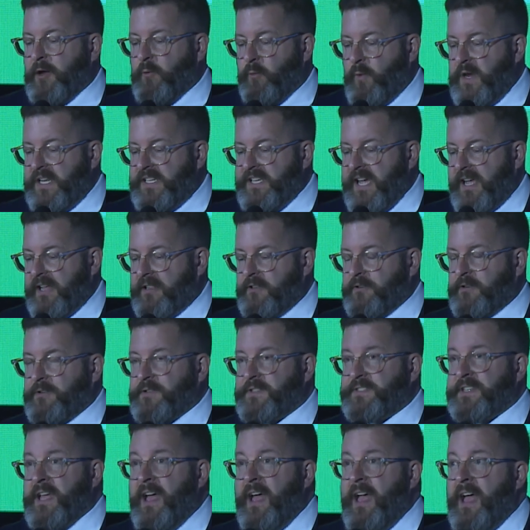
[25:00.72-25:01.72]

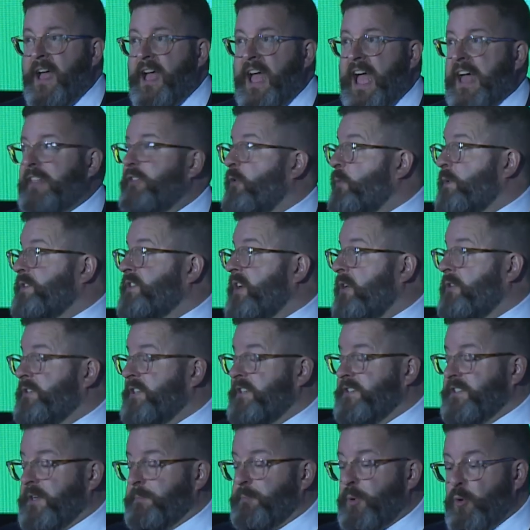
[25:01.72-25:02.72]
retailers, and the result
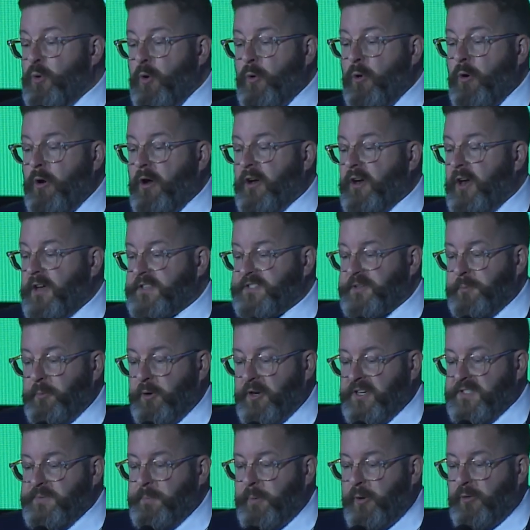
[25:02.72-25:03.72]
is a poorer customer
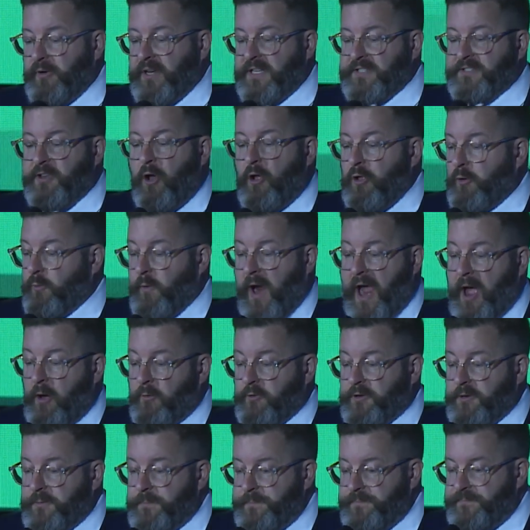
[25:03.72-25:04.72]
experience all
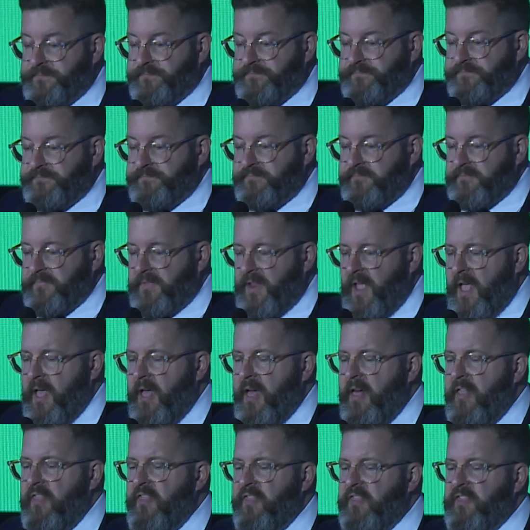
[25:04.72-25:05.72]
around.
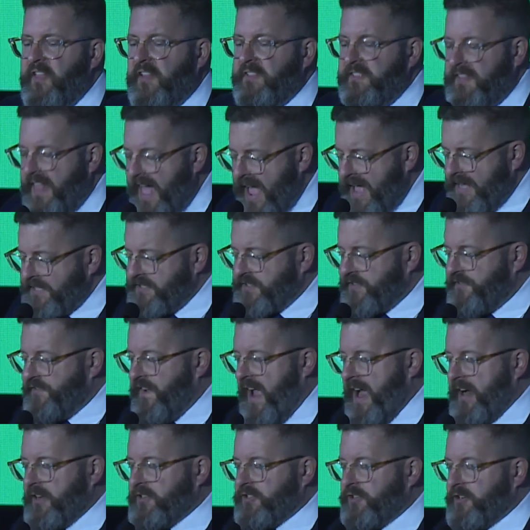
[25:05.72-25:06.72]
The last
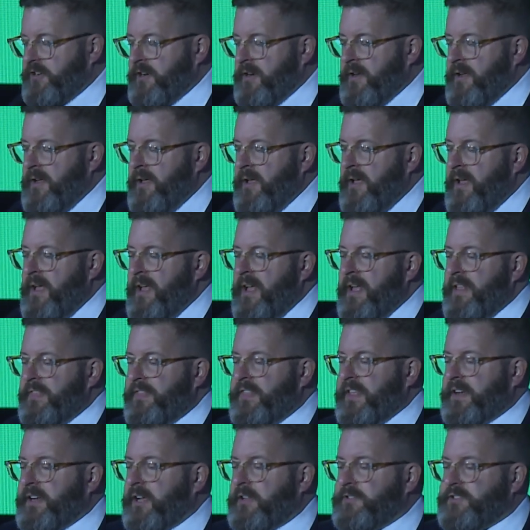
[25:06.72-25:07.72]
factor
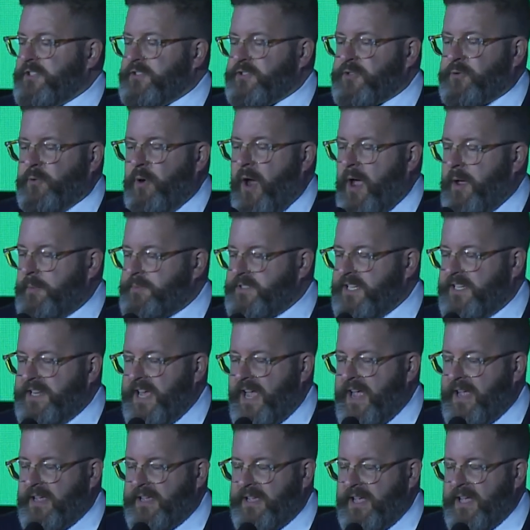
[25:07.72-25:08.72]
that I'll describe
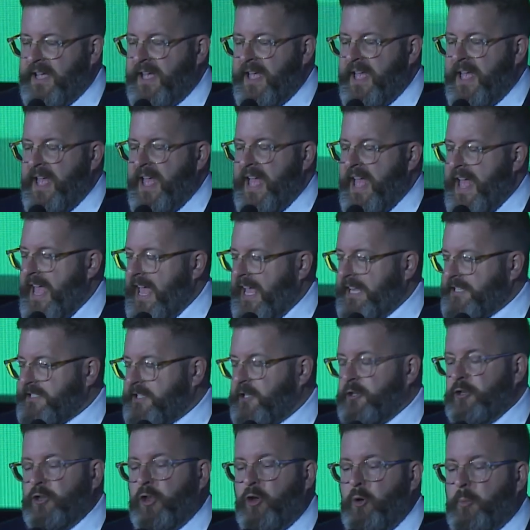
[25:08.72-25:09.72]
today is
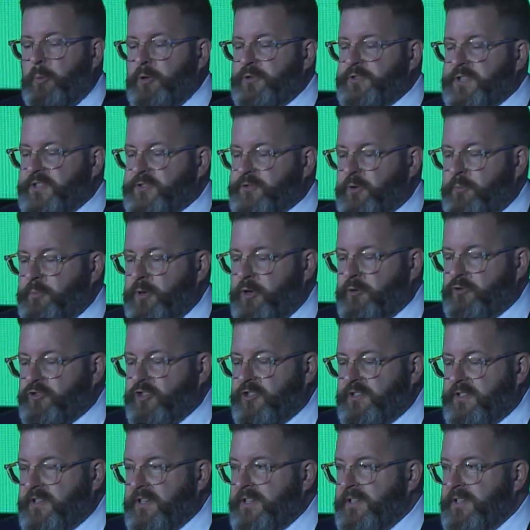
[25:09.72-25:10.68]
global distribution.